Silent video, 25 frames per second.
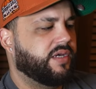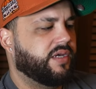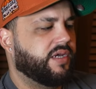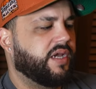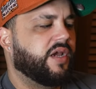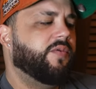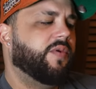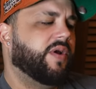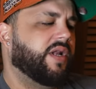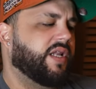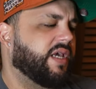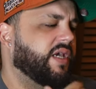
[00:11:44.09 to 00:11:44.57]

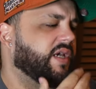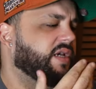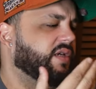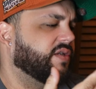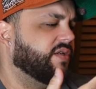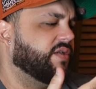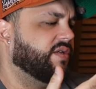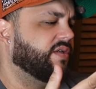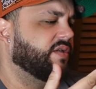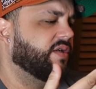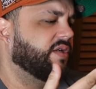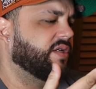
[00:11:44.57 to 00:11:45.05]
It really
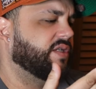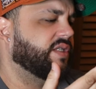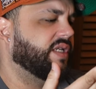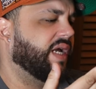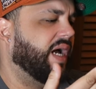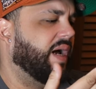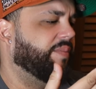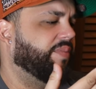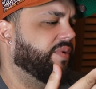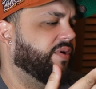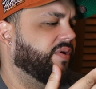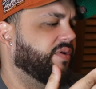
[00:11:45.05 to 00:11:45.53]
is a
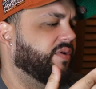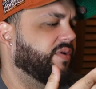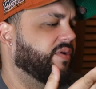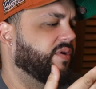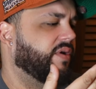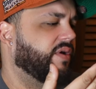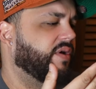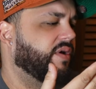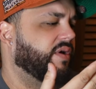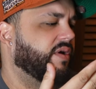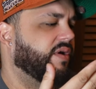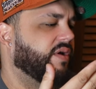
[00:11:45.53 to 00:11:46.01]
stomper.
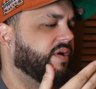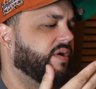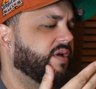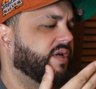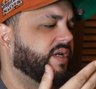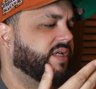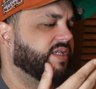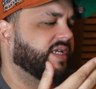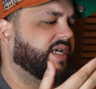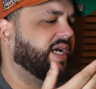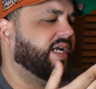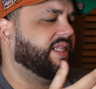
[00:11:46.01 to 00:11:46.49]

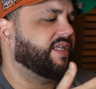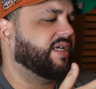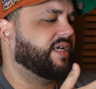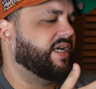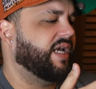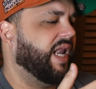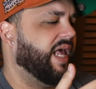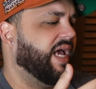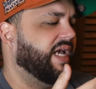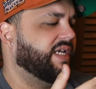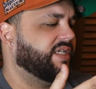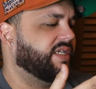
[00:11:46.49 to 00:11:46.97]
Because it got the
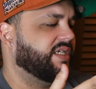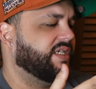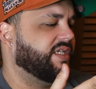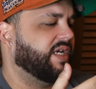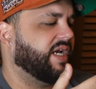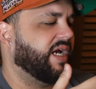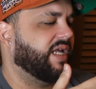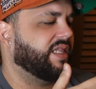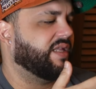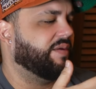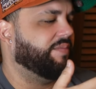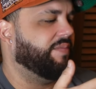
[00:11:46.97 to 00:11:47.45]
glasses, it
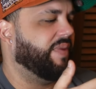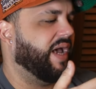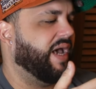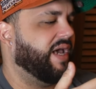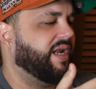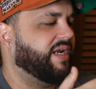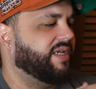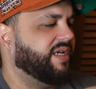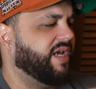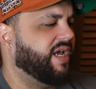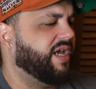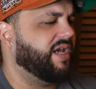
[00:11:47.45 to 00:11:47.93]
got the
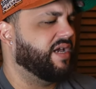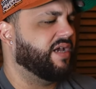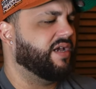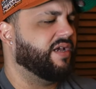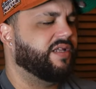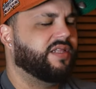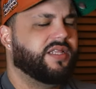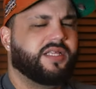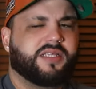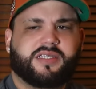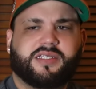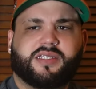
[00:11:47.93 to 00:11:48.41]
battery. Yeah,
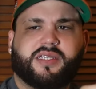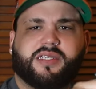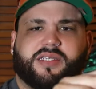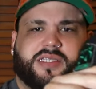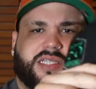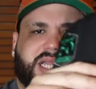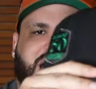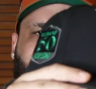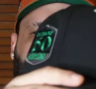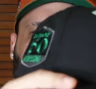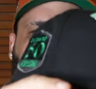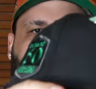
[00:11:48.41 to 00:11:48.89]
this is a
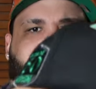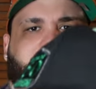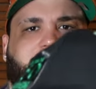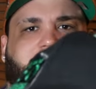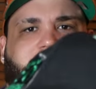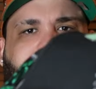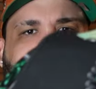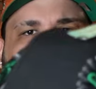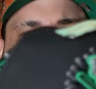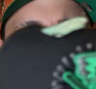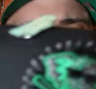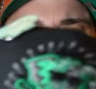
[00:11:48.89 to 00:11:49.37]
stomper,
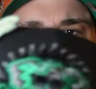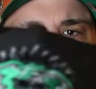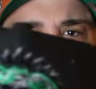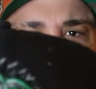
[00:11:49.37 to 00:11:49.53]
y'all.